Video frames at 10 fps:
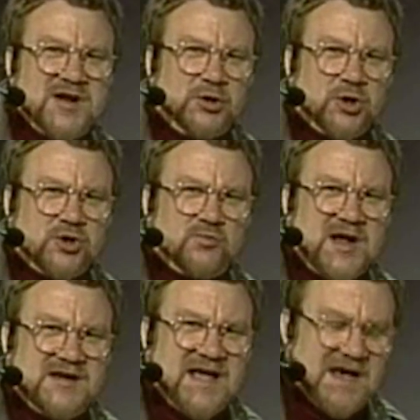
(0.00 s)
to learn
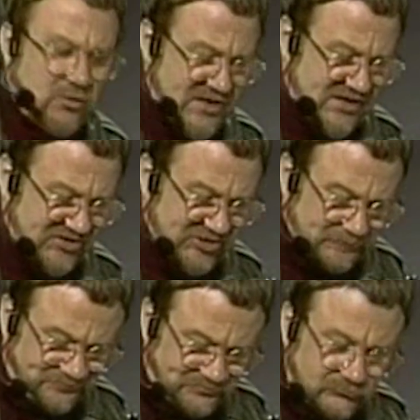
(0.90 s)
right now is
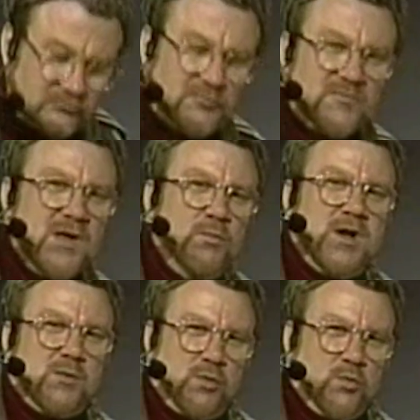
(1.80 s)

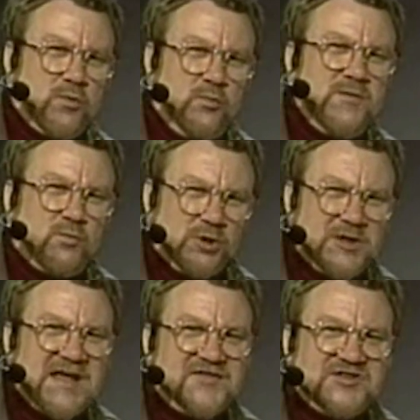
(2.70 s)
we're
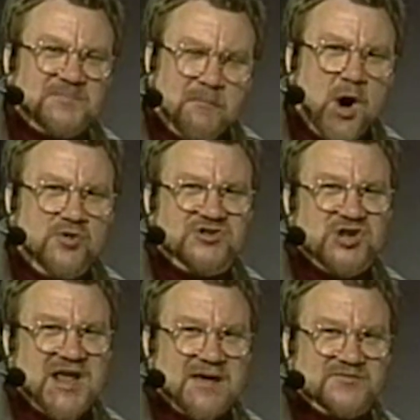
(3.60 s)
looking at this mode
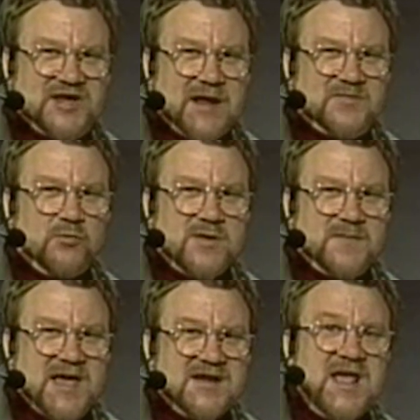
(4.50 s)
jam tape that we
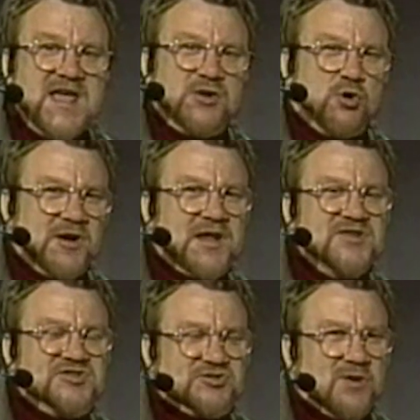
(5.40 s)
made. In order to
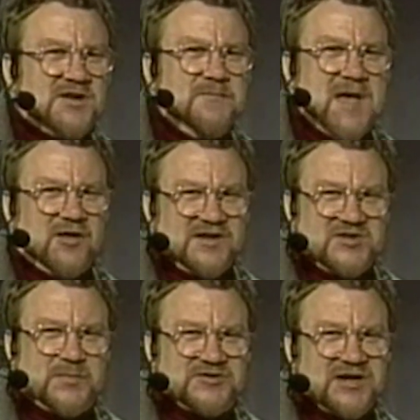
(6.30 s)
construct
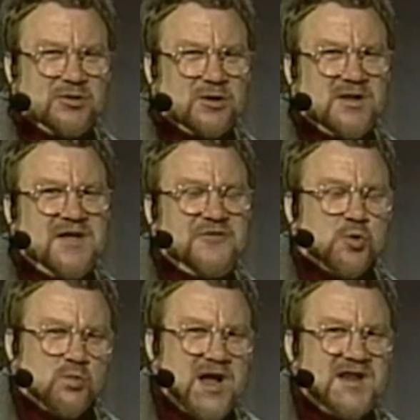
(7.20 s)
melodies, particularly if you're
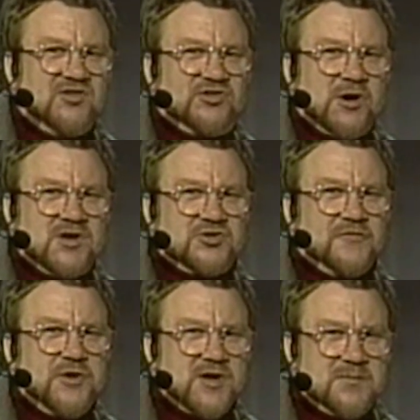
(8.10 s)
writing songs or
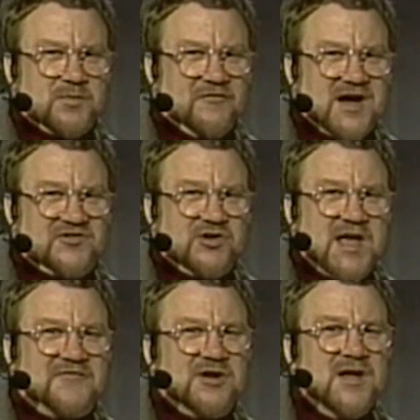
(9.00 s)
if you're improvising, you
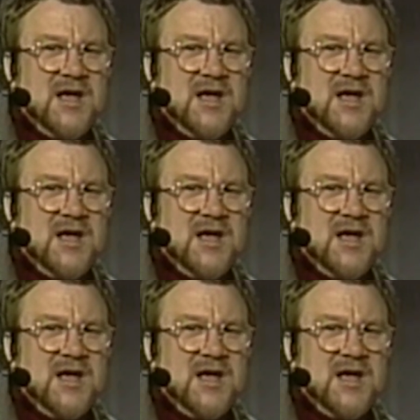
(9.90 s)
have to